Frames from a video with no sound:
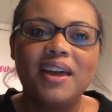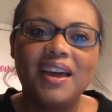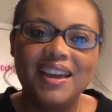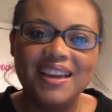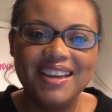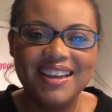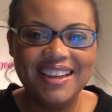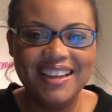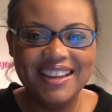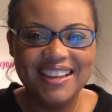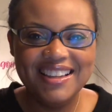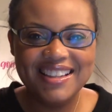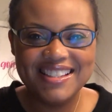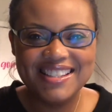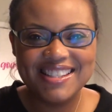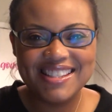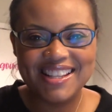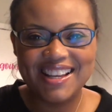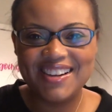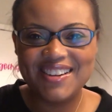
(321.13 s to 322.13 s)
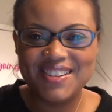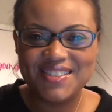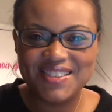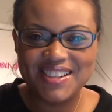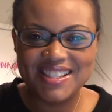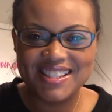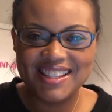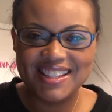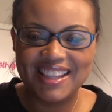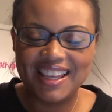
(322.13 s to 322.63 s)
Like, so it
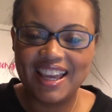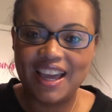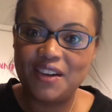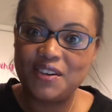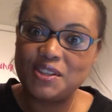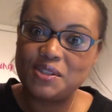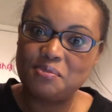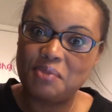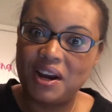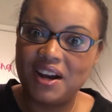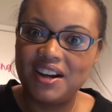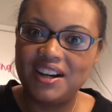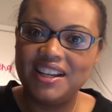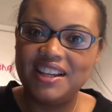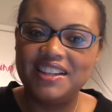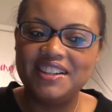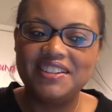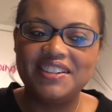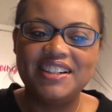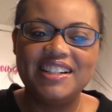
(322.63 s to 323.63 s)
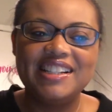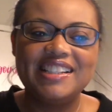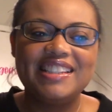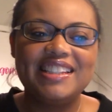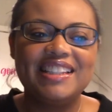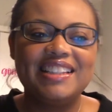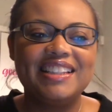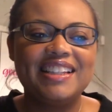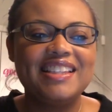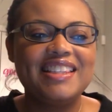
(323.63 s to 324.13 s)
wasn't like I was partying or
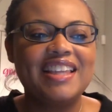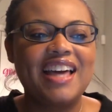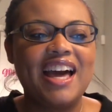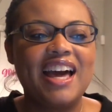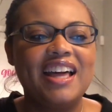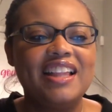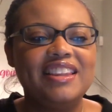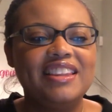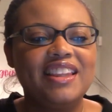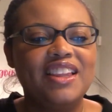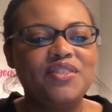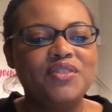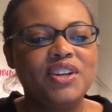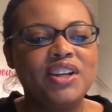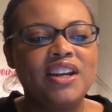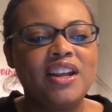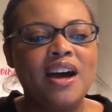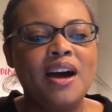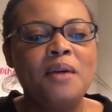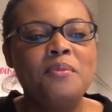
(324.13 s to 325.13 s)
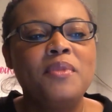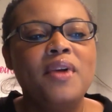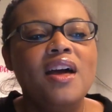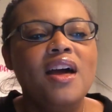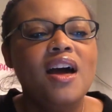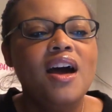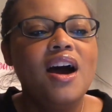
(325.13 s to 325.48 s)
anything like that and living it up.